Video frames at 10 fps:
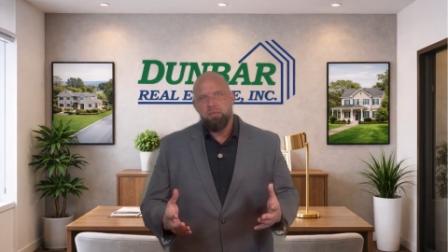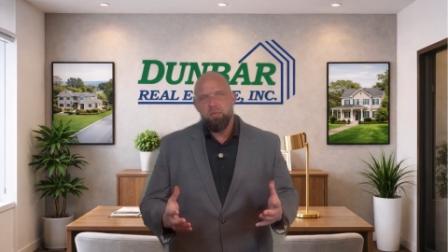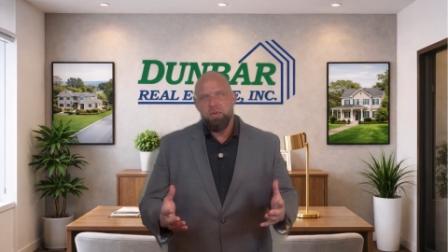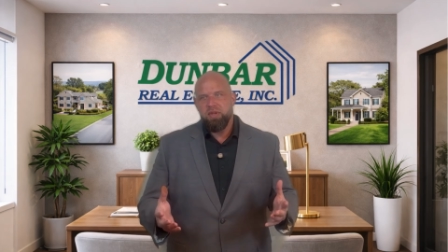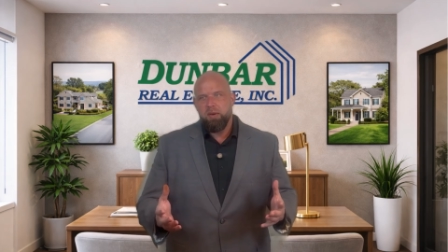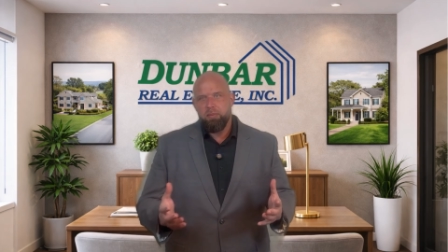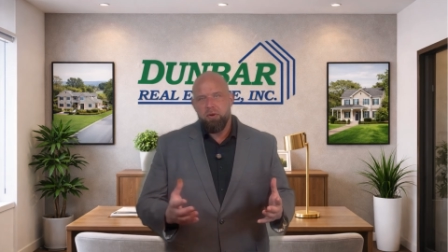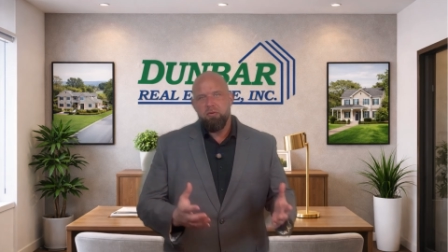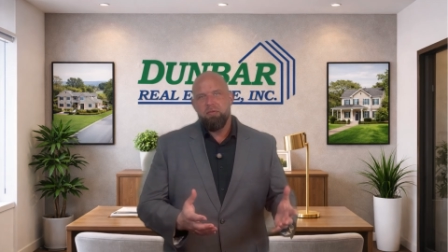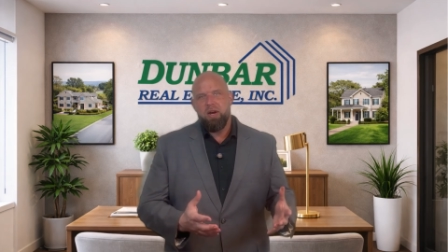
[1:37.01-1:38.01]
what that
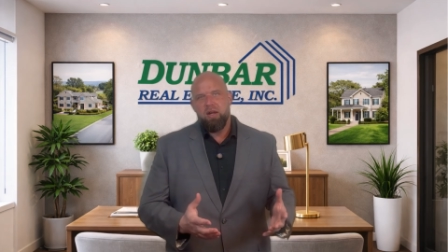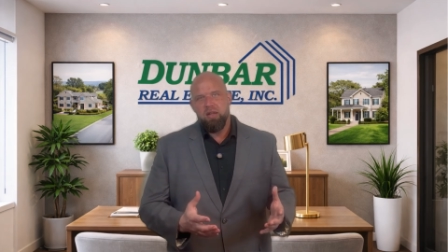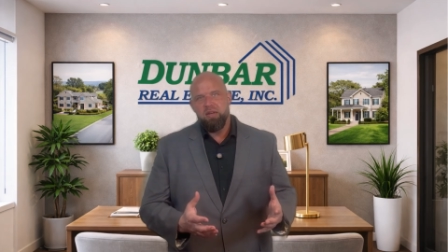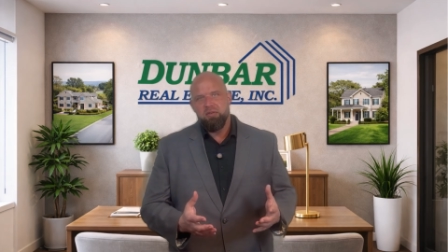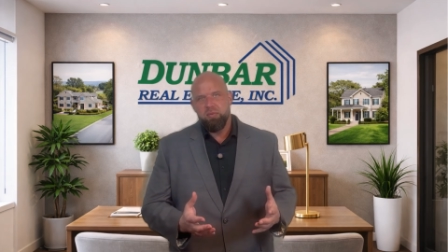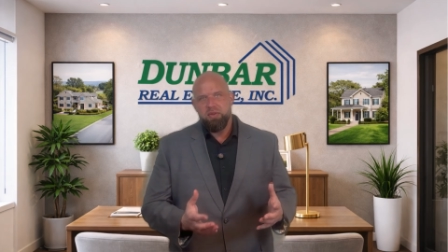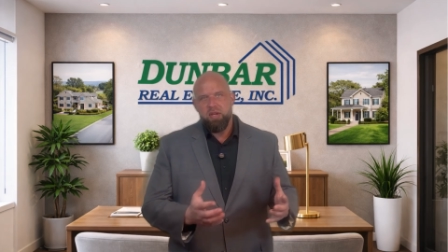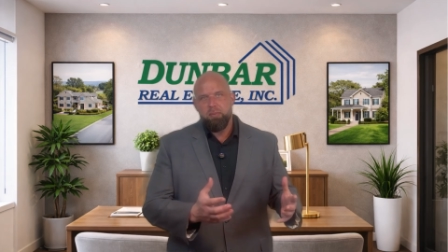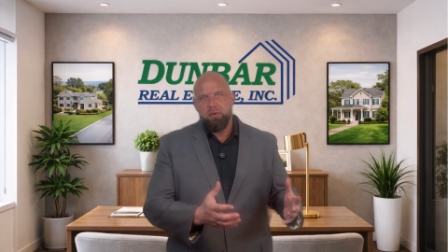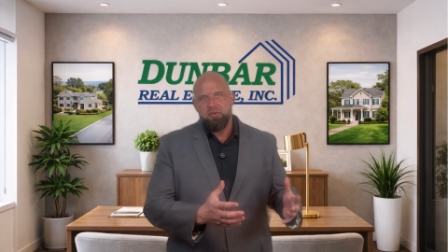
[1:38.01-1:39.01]
profile is, what
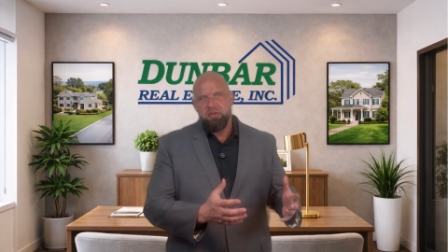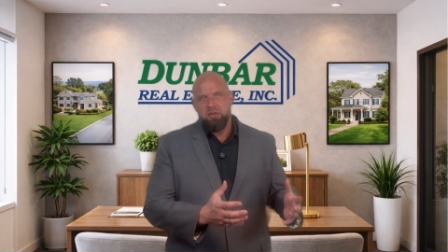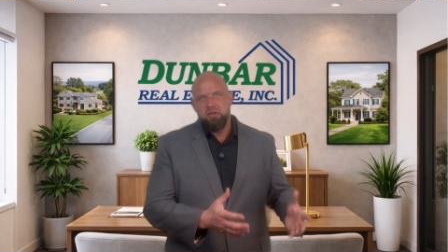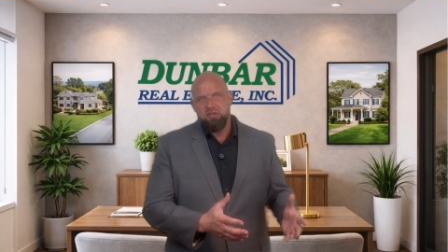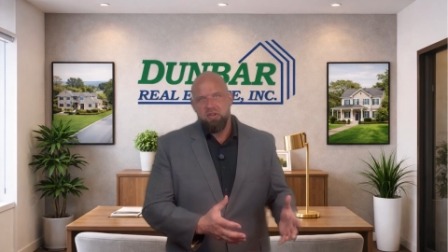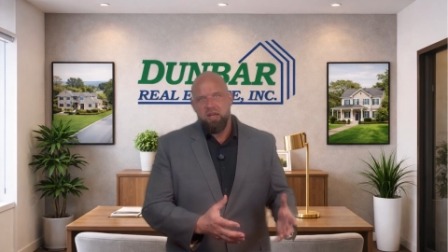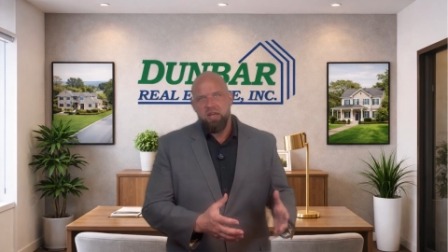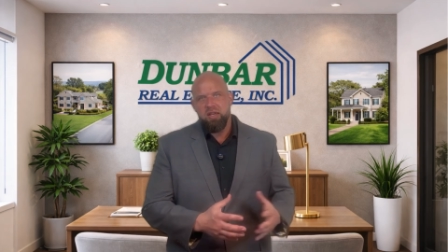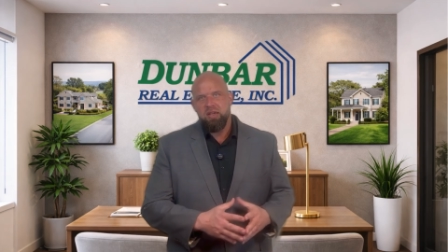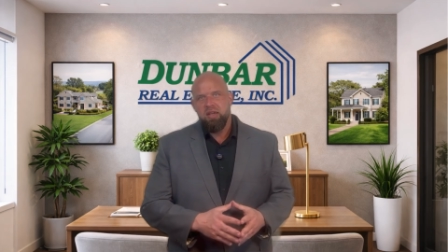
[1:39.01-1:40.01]
that person looks
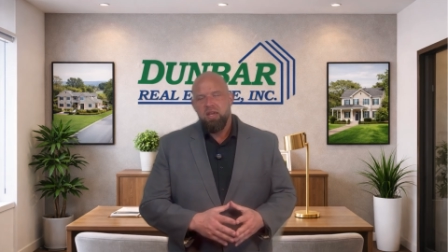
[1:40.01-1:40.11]
like.